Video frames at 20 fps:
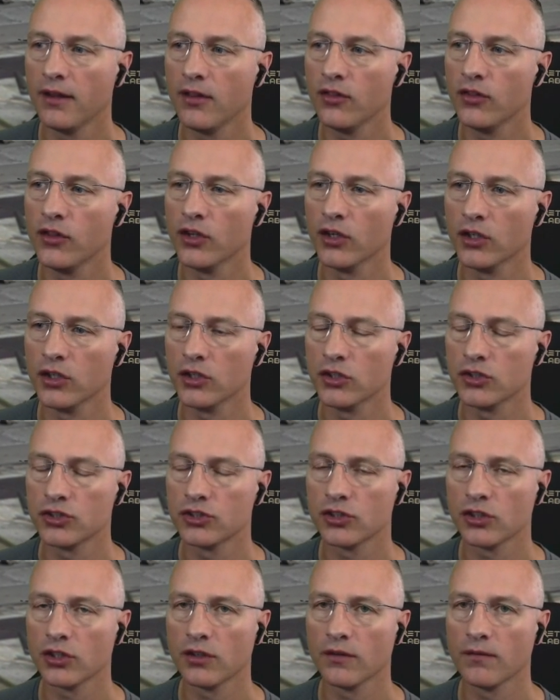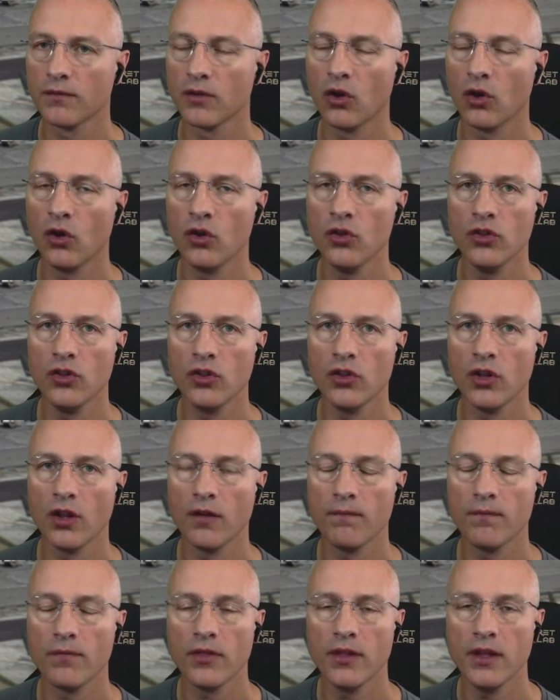There's on
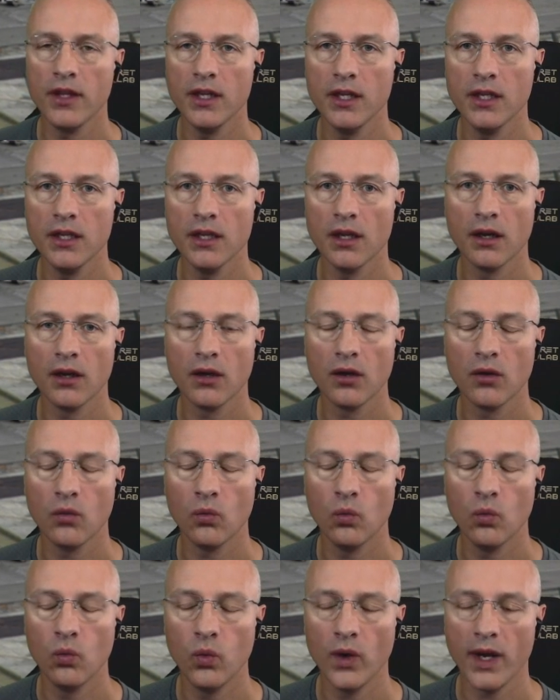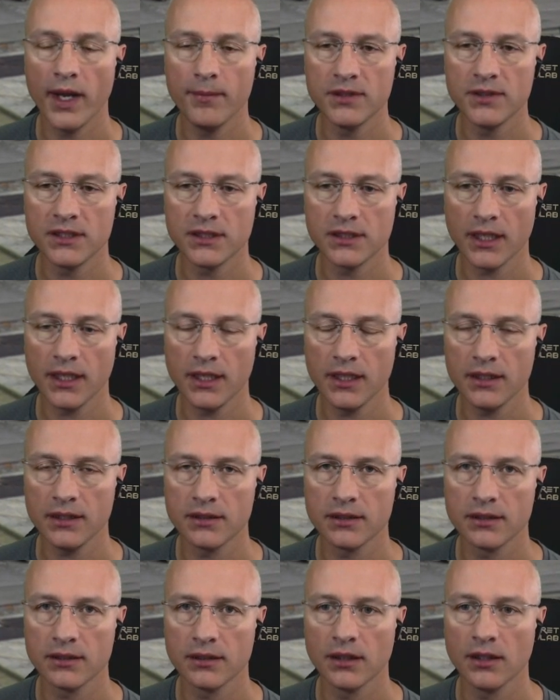the
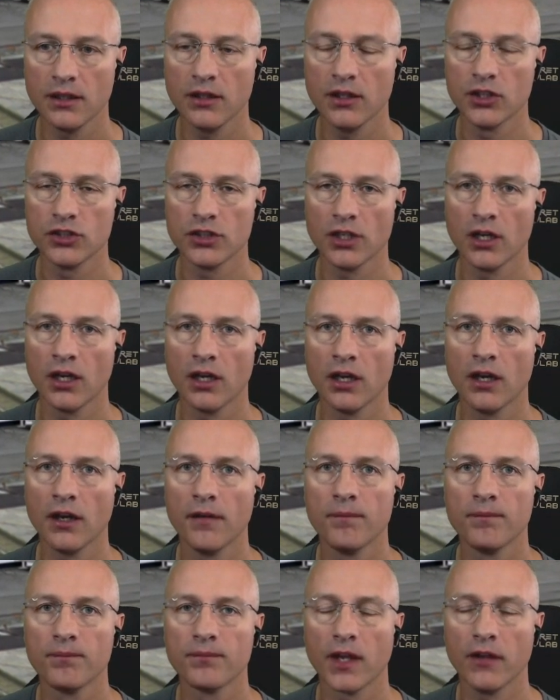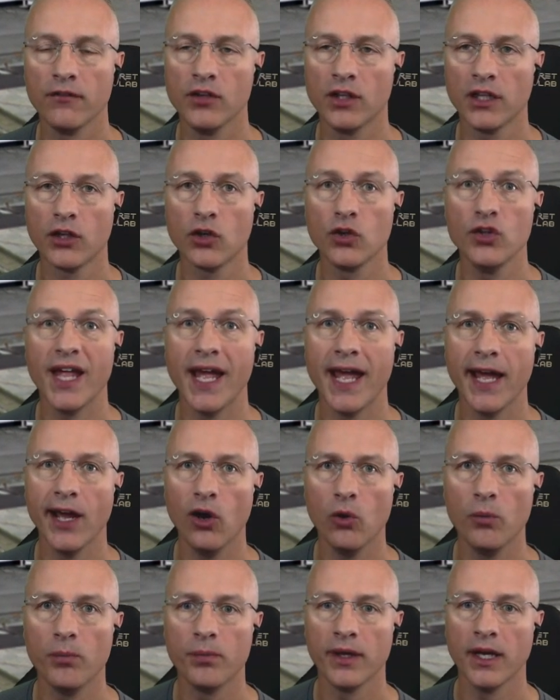website, there's if you click on the
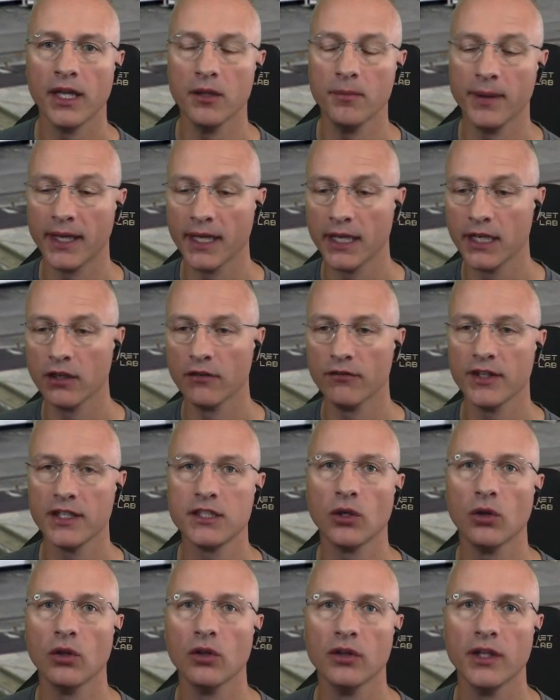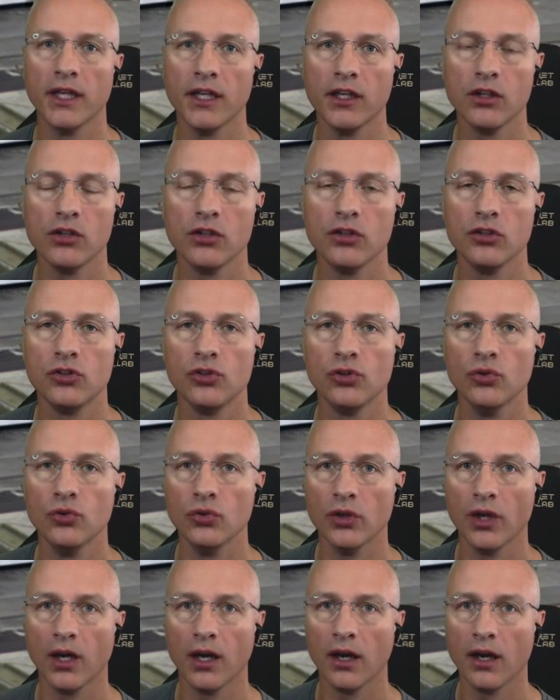help at the beginning of this, it'll link you
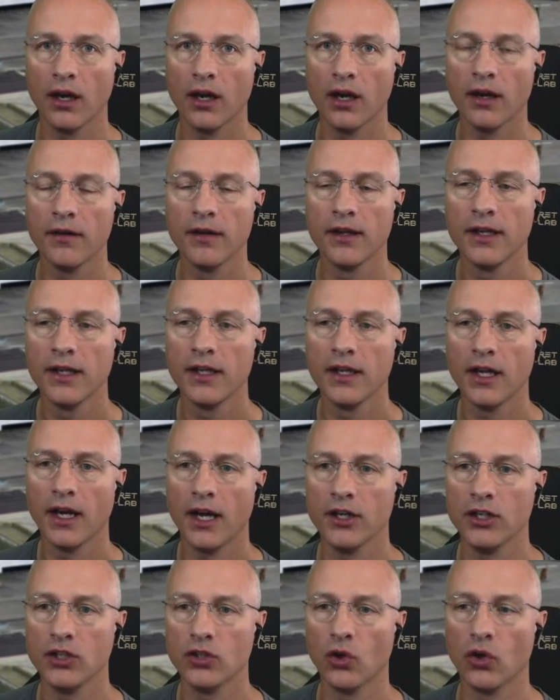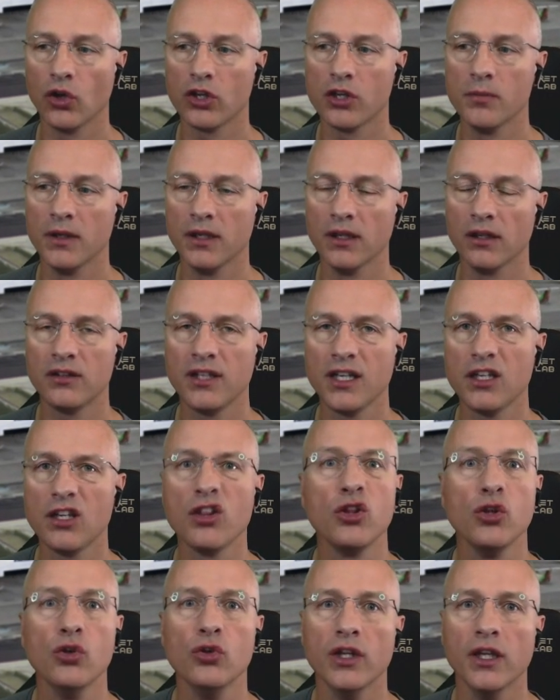to a document that'll take you
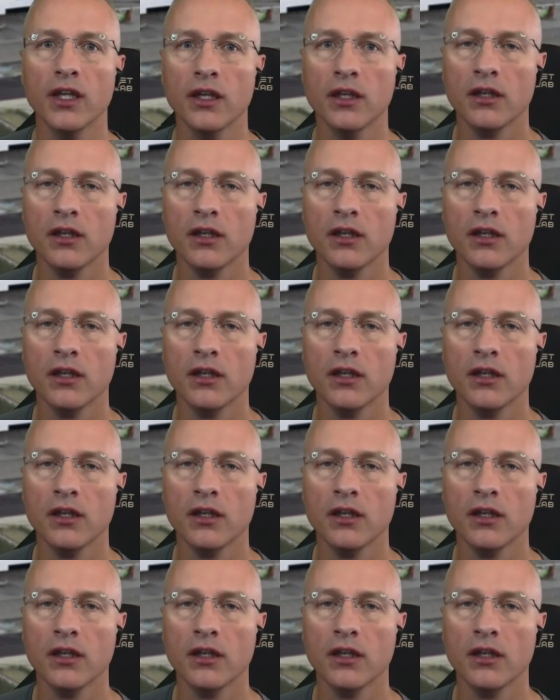through the